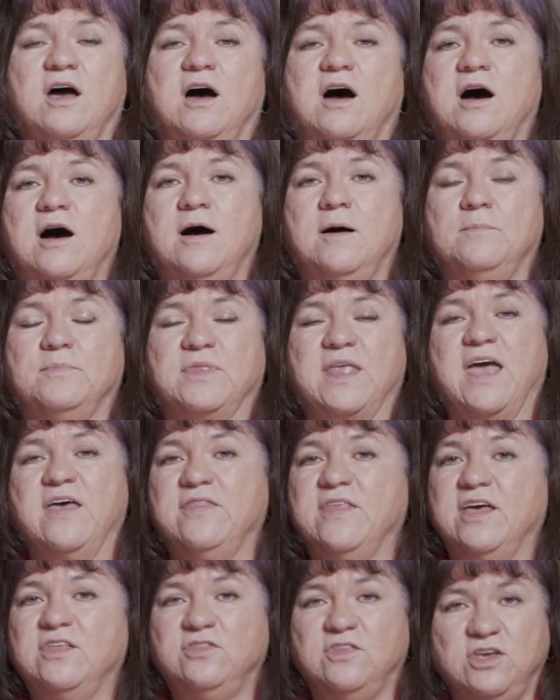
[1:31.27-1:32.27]
and
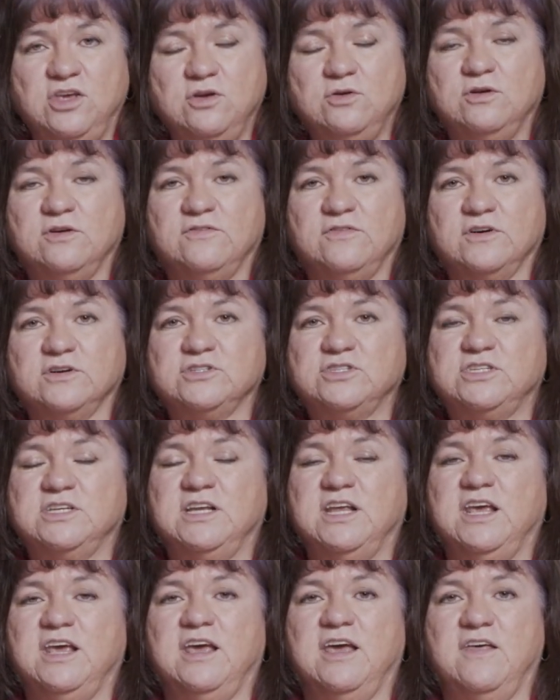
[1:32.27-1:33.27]
then the
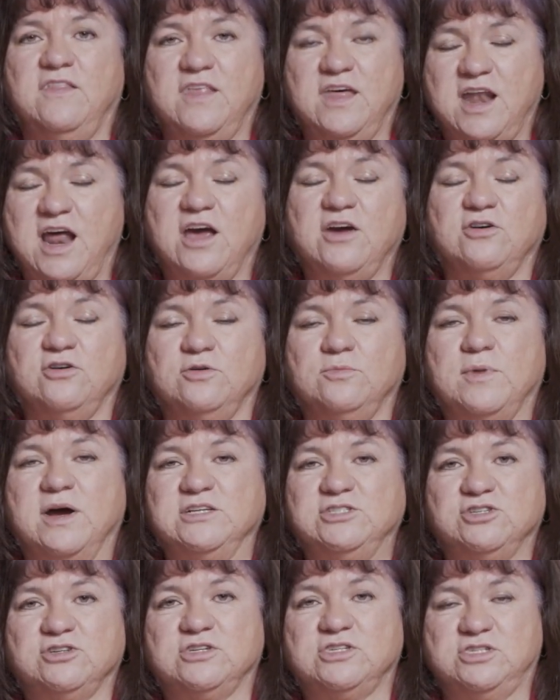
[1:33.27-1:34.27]
university, and then I earned my
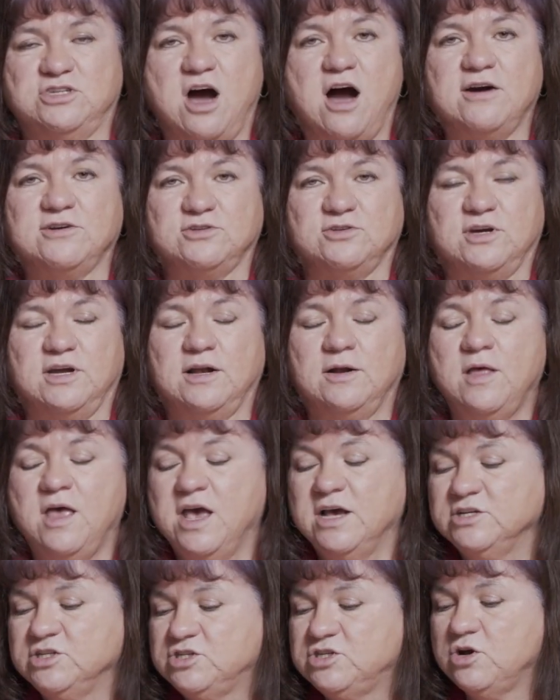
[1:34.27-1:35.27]
Juris Doctorate.
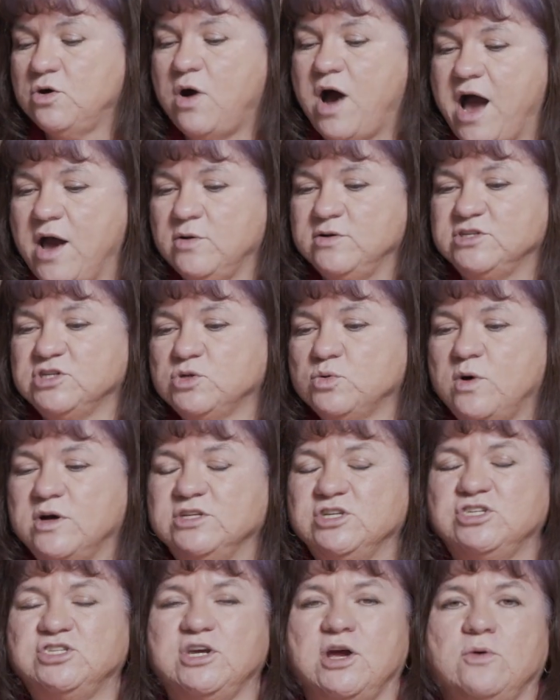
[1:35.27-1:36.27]
So I just wanted
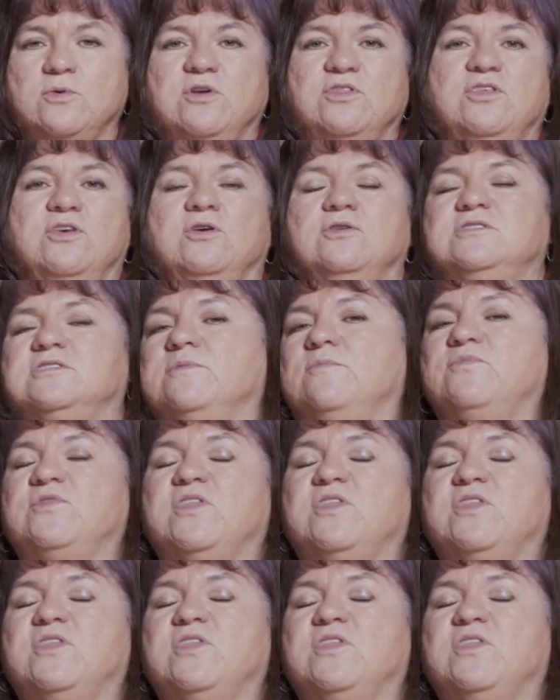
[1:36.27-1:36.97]
to share with you some